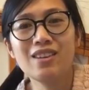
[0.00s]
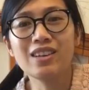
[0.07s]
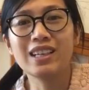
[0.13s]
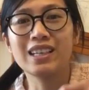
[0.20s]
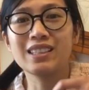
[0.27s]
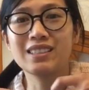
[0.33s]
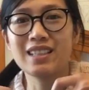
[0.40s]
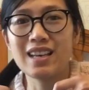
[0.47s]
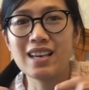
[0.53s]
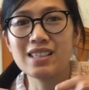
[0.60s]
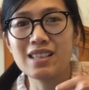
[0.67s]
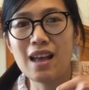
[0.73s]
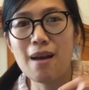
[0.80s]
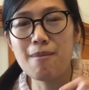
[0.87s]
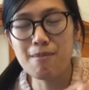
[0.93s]
Look at
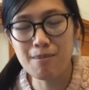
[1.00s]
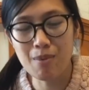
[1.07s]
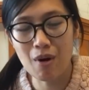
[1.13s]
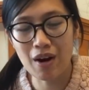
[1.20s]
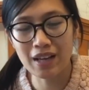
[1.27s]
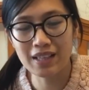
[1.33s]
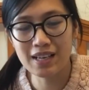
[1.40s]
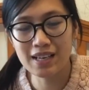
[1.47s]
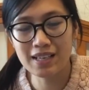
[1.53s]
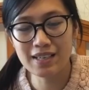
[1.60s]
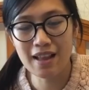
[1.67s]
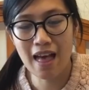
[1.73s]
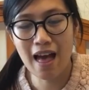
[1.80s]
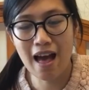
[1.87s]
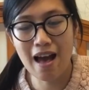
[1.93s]
this embroidered